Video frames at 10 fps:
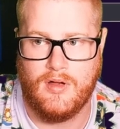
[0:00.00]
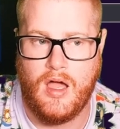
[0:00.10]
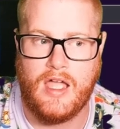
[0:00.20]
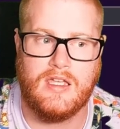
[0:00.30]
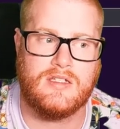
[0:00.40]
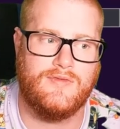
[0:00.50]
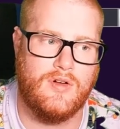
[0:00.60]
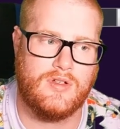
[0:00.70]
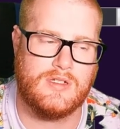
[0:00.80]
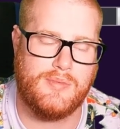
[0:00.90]
I guess
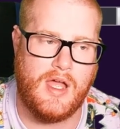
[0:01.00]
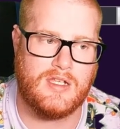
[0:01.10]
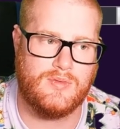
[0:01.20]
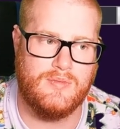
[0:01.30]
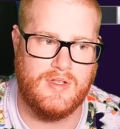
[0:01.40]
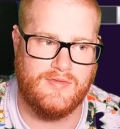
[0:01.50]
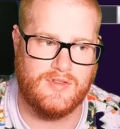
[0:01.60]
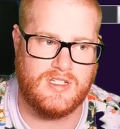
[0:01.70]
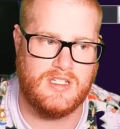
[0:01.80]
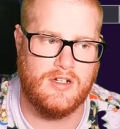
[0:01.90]
Focus Blast would be
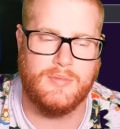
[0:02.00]
for Steel,